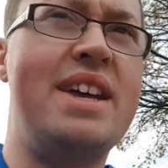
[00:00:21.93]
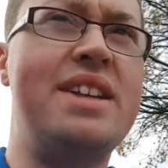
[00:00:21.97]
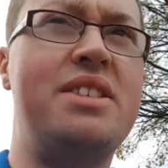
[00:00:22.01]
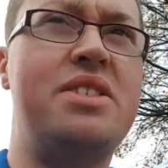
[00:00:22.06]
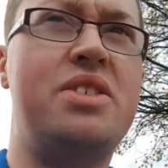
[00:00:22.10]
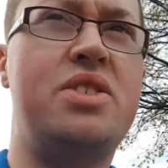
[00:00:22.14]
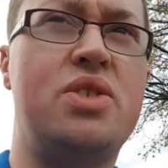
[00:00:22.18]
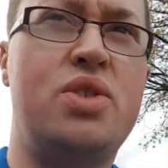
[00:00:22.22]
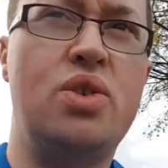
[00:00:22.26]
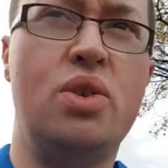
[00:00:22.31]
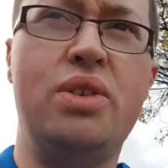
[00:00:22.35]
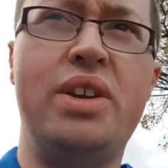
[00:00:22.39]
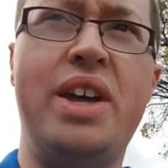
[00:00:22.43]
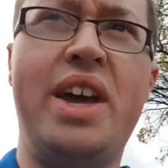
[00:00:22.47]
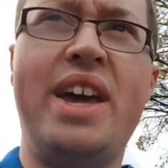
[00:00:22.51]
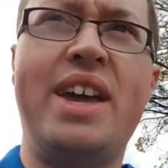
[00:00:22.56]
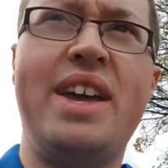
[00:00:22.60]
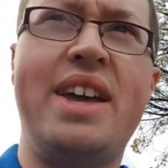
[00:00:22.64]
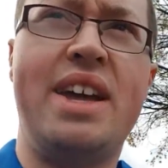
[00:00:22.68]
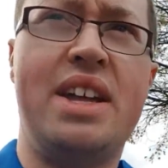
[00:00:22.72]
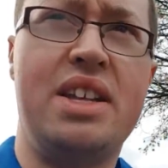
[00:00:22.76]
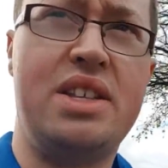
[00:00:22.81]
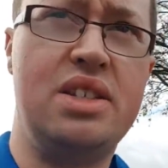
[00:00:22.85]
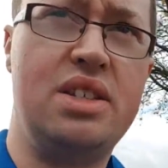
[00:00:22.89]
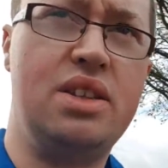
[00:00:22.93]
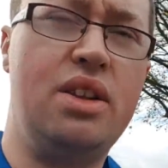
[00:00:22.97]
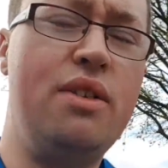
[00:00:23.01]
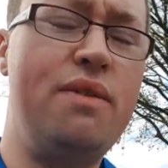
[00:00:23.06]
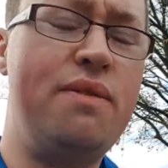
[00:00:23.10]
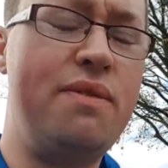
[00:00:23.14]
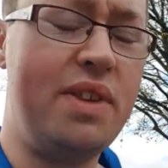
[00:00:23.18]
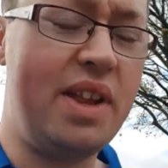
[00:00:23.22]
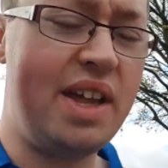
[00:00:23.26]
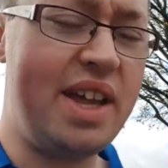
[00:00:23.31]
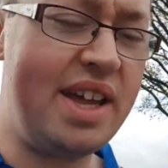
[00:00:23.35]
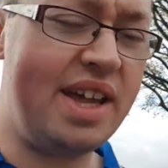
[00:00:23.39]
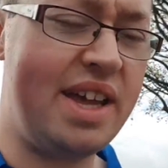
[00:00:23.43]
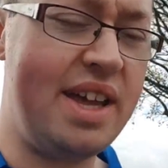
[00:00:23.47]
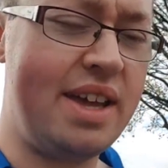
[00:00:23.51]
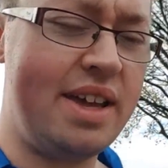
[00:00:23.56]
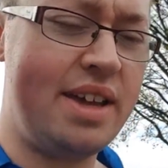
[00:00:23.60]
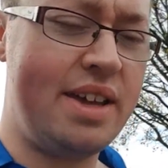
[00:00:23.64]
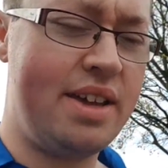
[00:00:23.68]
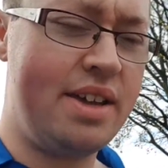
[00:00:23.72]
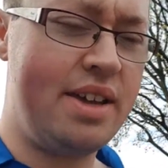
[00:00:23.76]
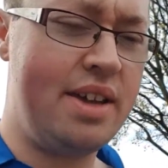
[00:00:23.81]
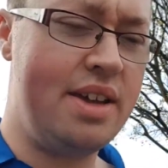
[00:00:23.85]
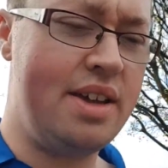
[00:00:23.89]
It's sunny, it's lovely.
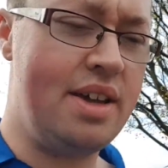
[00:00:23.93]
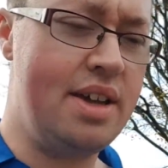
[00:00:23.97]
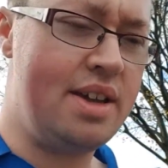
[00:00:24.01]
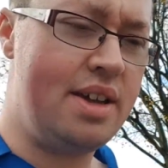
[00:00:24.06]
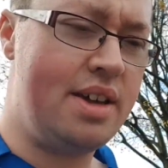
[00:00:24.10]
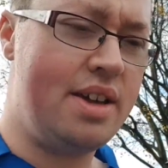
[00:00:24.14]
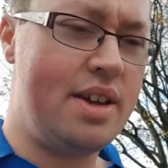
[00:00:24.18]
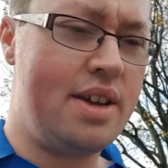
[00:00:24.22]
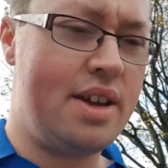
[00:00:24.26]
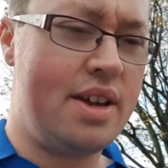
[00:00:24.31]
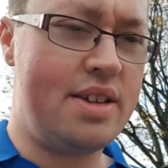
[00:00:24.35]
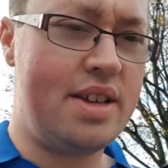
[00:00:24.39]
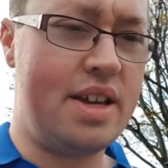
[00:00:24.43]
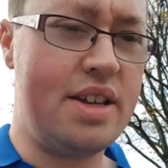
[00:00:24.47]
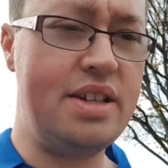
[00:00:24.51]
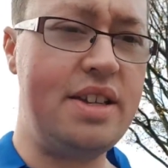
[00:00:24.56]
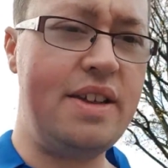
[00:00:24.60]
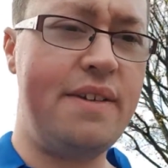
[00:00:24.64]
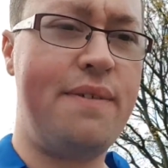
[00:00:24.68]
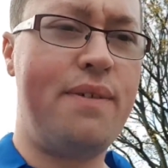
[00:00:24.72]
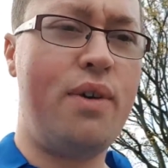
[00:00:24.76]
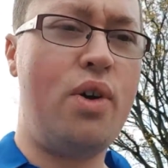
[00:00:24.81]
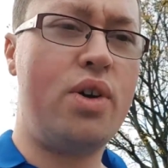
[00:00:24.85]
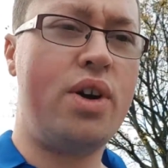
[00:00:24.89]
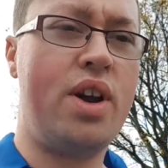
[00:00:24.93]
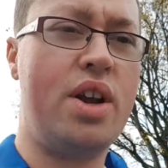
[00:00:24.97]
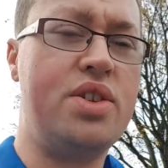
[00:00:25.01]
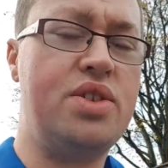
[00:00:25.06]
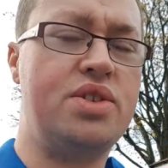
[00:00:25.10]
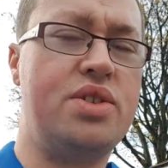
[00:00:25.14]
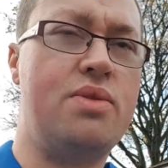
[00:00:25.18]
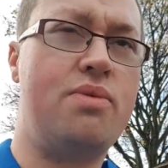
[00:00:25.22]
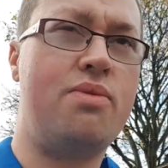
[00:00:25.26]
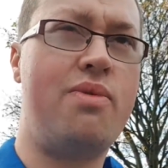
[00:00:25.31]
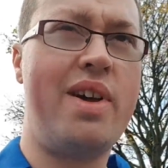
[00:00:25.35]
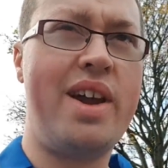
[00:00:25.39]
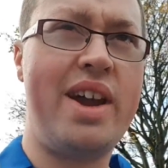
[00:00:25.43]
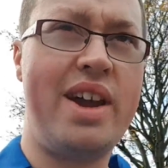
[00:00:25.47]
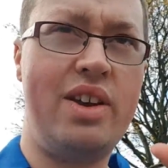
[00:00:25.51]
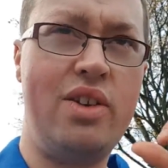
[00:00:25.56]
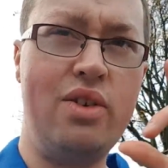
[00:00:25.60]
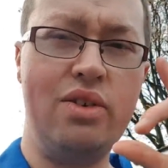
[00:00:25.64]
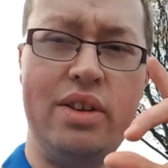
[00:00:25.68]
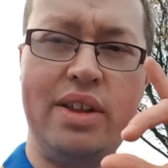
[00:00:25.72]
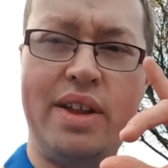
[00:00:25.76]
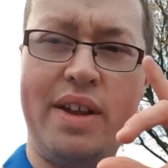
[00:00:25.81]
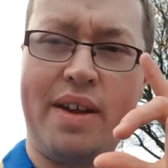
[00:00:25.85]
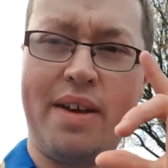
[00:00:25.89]
It's actually forecast to
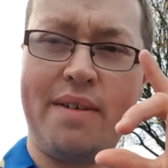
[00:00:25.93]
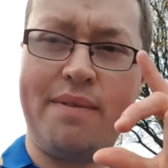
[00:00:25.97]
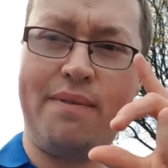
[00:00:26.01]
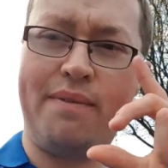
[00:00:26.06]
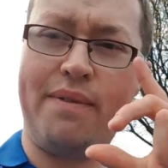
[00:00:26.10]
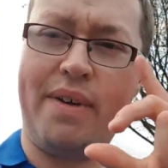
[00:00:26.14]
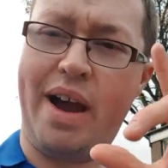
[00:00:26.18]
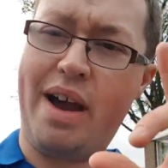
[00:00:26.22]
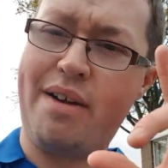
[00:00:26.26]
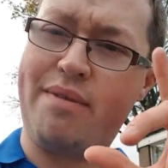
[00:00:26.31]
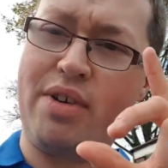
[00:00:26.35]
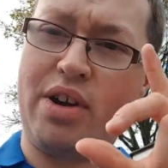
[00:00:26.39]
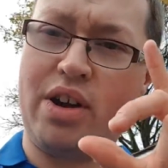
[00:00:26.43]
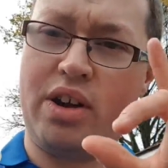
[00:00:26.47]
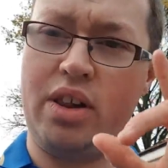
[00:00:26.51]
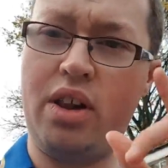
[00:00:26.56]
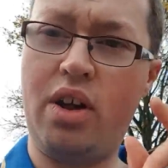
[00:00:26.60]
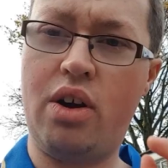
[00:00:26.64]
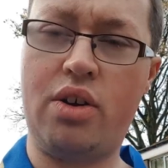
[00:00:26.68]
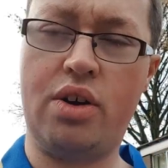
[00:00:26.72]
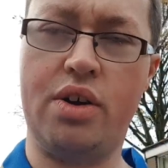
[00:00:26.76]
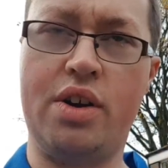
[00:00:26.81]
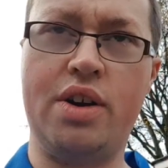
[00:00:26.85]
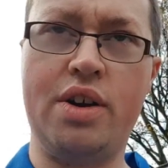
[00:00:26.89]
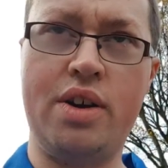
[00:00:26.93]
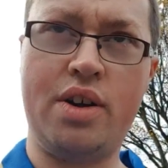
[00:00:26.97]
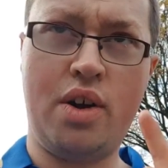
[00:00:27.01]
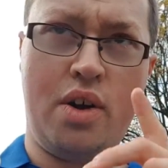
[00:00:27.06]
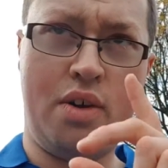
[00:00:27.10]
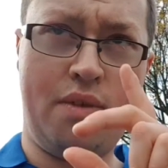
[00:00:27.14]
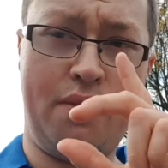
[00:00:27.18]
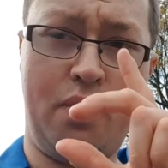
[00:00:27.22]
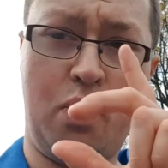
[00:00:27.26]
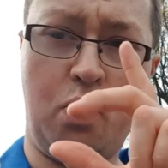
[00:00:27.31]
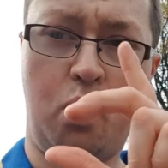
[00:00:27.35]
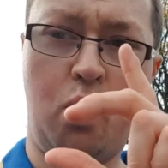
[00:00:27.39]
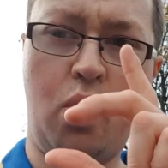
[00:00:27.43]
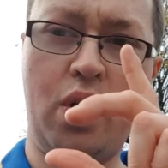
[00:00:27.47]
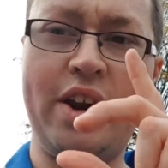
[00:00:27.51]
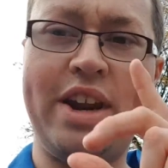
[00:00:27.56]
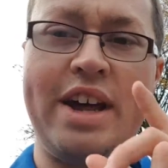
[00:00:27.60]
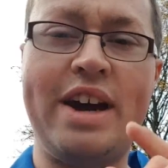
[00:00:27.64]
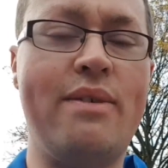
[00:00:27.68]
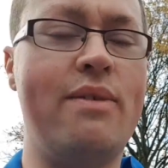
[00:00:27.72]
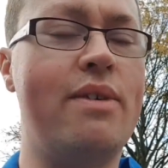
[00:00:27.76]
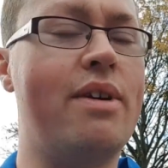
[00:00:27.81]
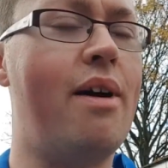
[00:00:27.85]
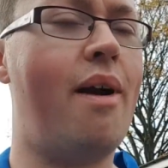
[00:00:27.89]
rain only at 5 o'clock,
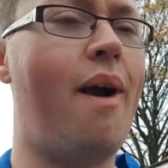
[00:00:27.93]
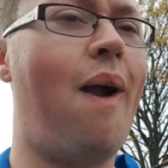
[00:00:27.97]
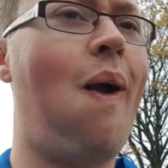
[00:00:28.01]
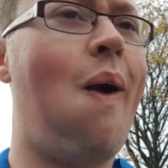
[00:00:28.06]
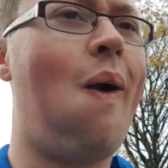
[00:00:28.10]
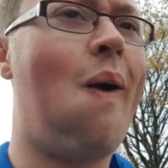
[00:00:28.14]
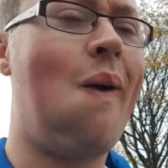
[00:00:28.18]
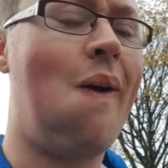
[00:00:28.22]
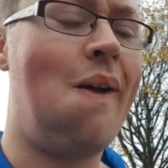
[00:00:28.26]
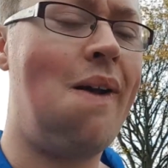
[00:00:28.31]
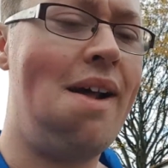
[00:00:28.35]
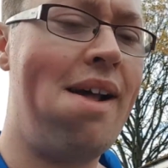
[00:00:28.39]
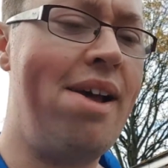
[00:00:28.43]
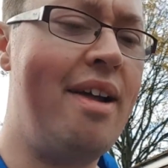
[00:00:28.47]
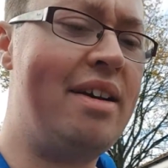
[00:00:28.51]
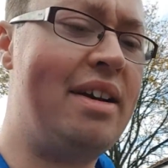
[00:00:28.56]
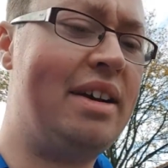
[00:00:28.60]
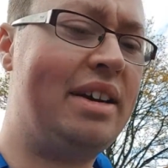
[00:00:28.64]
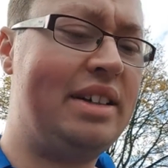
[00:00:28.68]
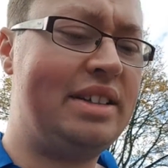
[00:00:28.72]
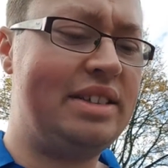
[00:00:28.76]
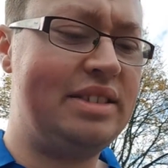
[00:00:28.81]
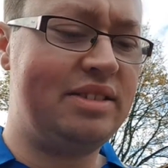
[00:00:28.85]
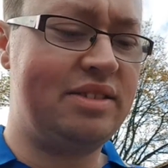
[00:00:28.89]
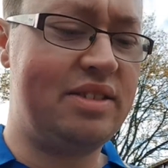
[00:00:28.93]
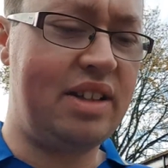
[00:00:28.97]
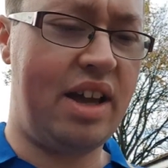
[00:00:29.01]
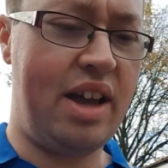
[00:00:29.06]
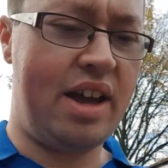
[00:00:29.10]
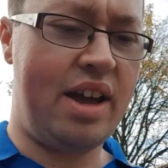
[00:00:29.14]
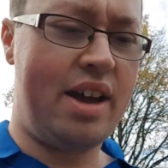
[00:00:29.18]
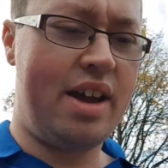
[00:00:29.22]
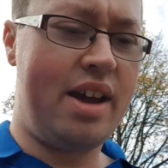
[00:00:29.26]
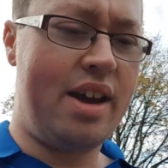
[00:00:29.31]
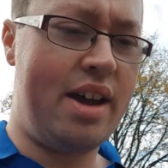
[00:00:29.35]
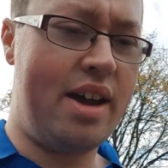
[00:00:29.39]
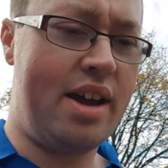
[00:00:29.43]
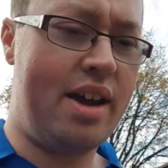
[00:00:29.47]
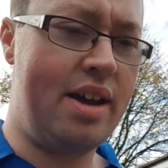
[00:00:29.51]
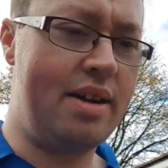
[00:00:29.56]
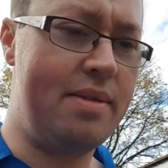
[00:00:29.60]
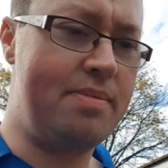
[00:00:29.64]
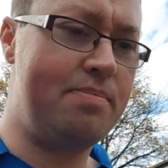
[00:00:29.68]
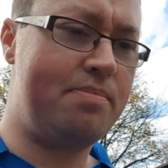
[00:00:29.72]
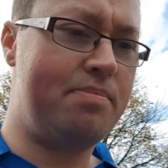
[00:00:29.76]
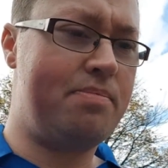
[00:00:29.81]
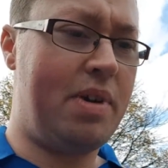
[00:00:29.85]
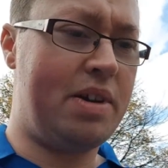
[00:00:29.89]
1 hour,
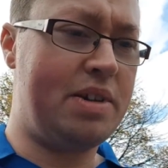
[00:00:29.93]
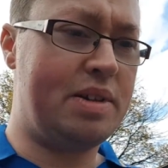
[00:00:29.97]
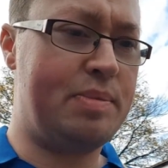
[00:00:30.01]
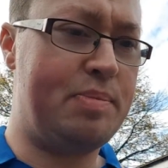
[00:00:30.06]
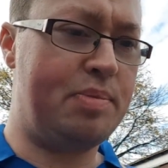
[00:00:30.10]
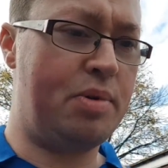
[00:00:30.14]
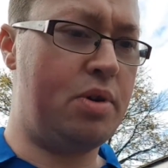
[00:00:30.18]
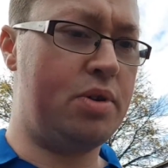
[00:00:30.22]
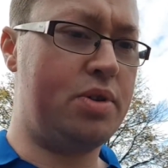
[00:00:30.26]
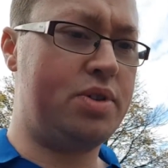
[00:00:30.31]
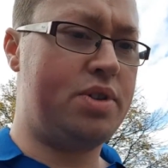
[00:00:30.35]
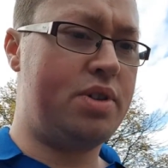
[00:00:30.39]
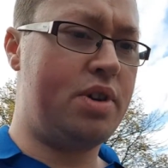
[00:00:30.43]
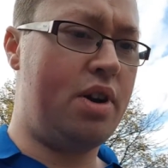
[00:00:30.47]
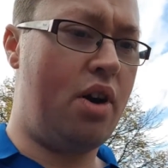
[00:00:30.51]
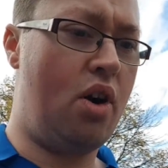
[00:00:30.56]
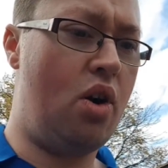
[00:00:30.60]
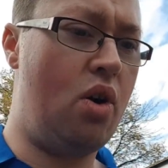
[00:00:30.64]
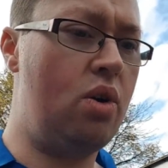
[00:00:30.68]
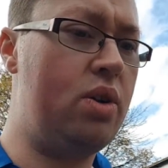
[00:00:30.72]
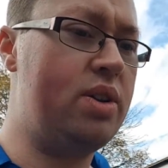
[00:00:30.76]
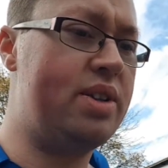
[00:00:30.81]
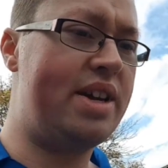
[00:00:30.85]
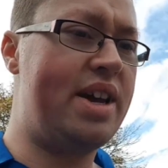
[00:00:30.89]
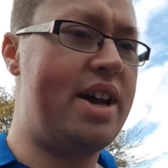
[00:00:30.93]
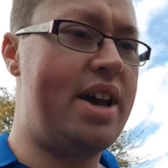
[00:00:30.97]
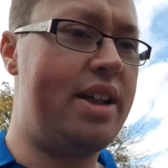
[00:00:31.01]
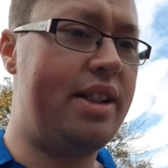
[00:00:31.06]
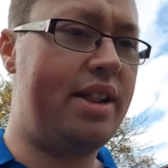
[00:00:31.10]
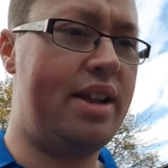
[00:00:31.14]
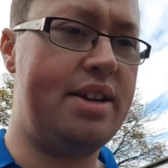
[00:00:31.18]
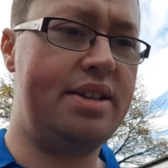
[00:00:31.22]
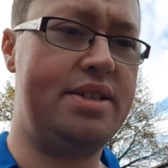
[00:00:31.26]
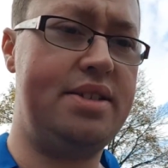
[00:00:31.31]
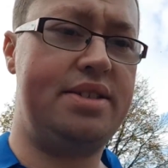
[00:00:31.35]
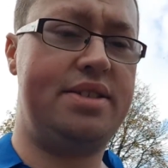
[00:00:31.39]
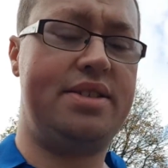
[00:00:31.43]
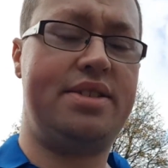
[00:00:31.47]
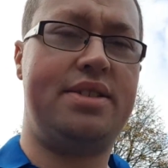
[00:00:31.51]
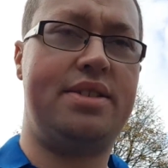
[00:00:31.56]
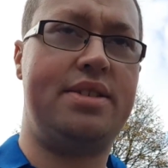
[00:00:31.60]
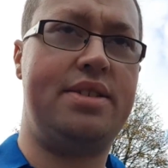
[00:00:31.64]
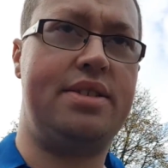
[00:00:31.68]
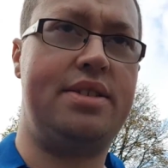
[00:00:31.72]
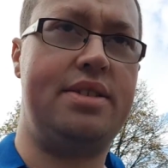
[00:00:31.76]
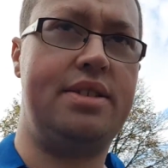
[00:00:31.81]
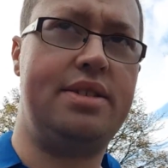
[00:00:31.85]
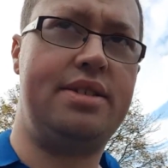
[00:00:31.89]
as opposed to all day
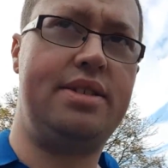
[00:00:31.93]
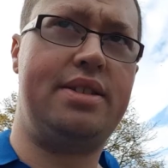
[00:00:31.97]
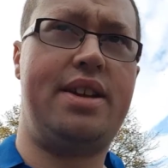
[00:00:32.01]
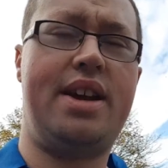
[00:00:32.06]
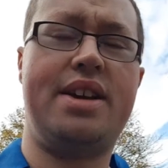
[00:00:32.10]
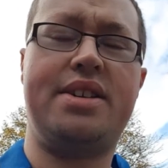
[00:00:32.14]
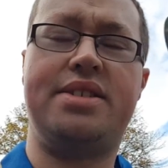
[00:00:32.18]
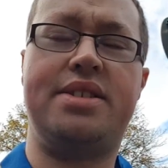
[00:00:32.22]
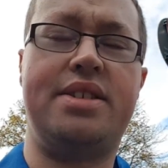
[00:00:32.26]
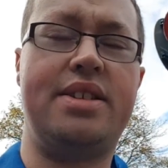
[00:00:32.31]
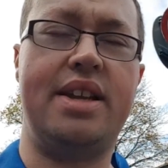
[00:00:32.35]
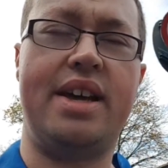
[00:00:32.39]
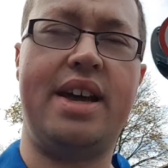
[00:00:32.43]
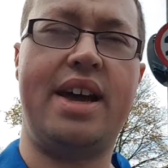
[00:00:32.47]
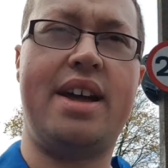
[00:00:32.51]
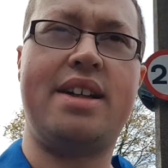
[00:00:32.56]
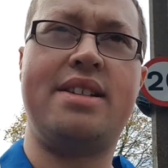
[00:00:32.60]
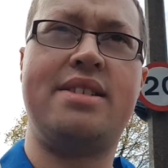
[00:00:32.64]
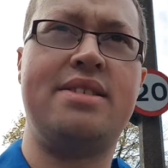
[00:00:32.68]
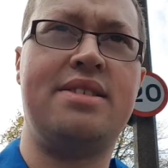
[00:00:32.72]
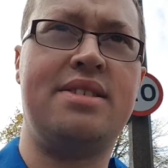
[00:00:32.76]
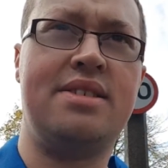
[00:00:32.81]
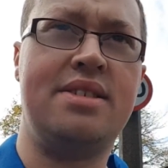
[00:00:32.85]
yesterday.